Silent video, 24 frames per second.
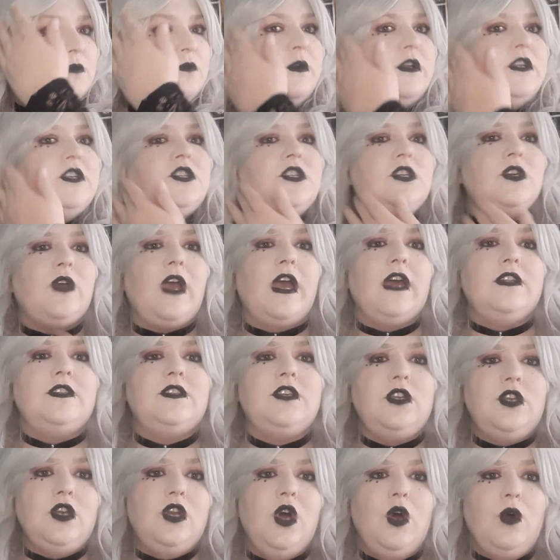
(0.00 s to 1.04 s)
Once you get
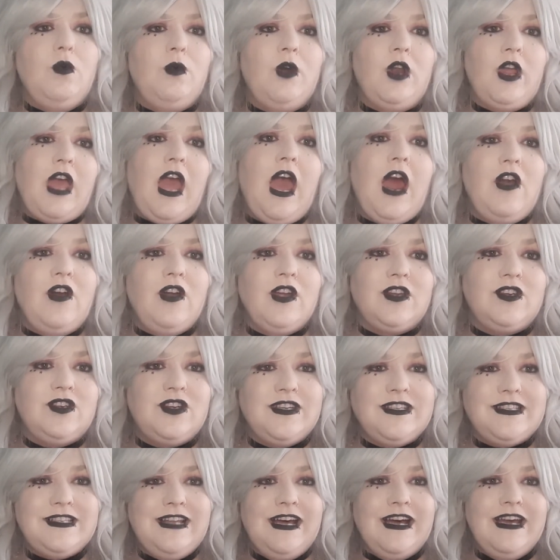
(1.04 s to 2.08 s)
to know what a character
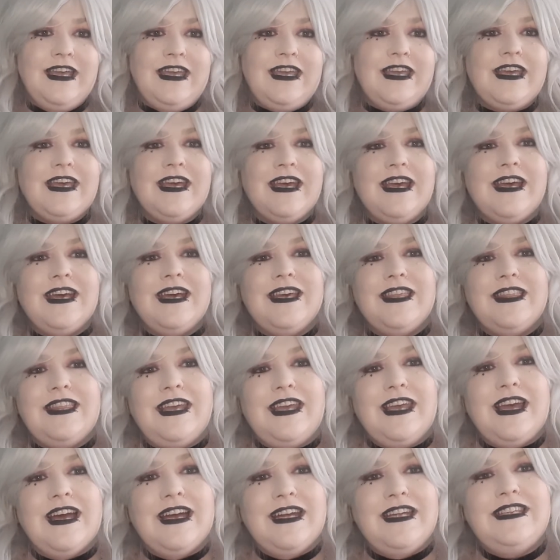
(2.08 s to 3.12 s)
is like, they
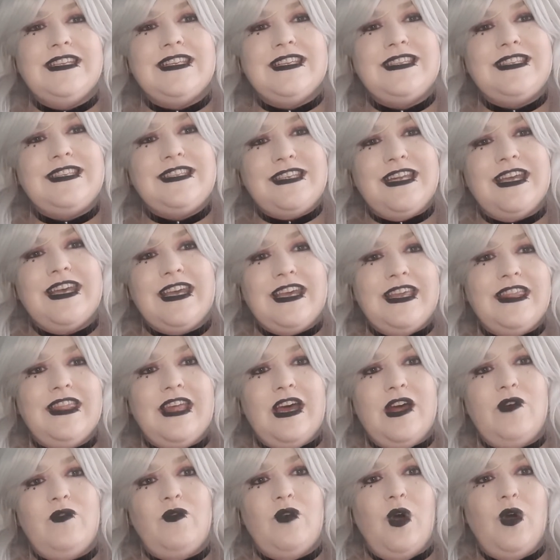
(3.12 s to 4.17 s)
kind of stick in
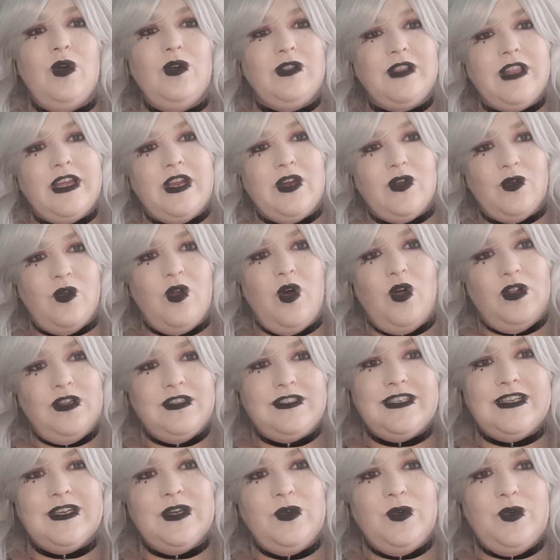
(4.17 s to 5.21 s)
that role. They don't
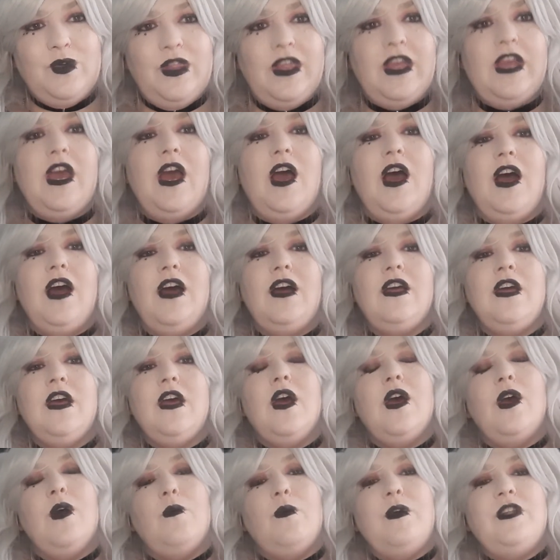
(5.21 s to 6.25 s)
alter who they are,
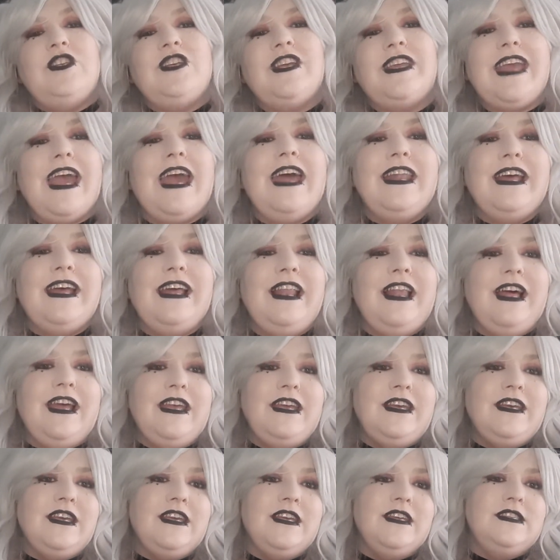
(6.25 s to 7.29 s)
which again I
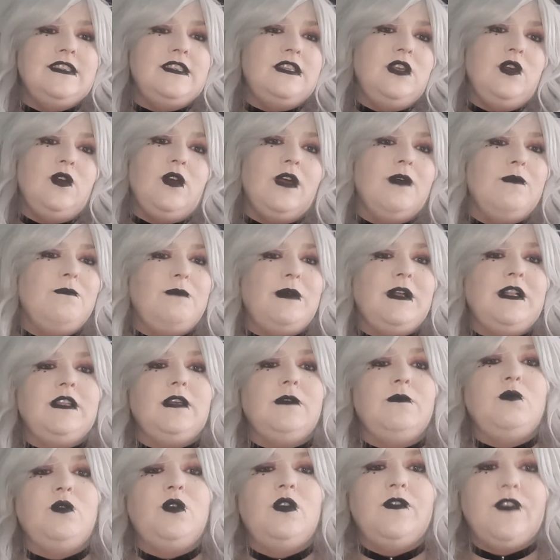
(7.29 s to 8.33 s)
like, because you can build
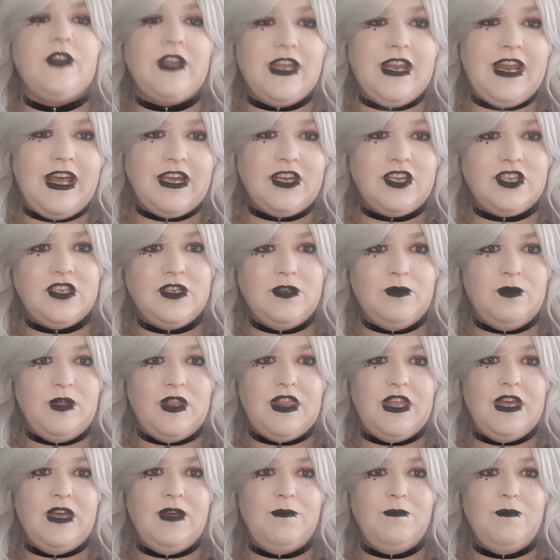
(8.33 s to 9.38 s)
up more of a connection
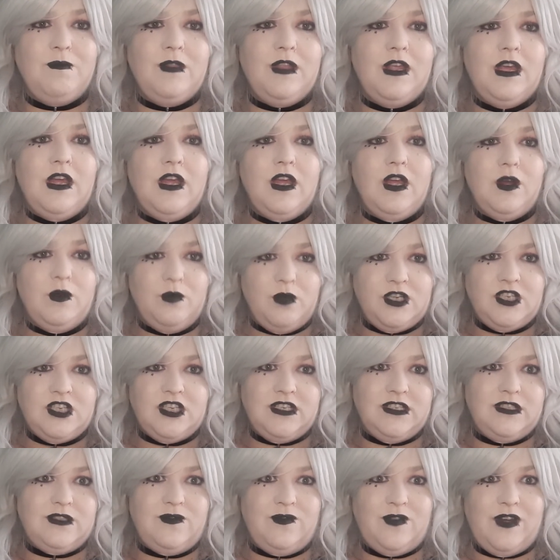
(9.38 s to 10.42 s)
with them, which
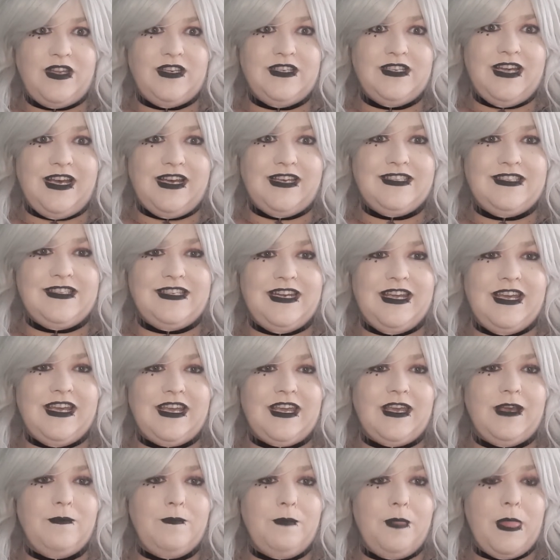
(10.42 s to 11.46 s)
is
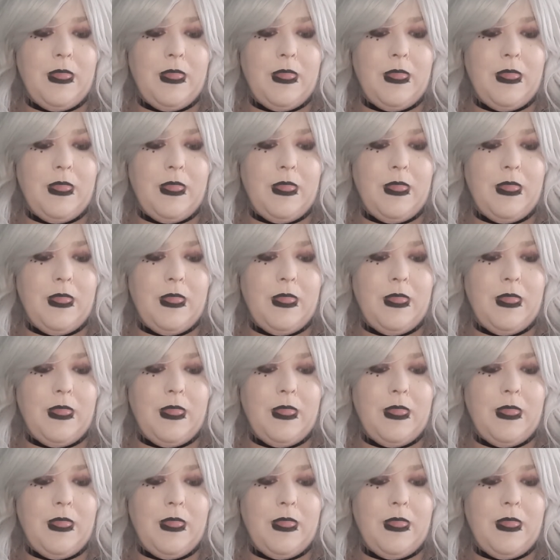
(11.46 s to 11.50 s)
fantastic.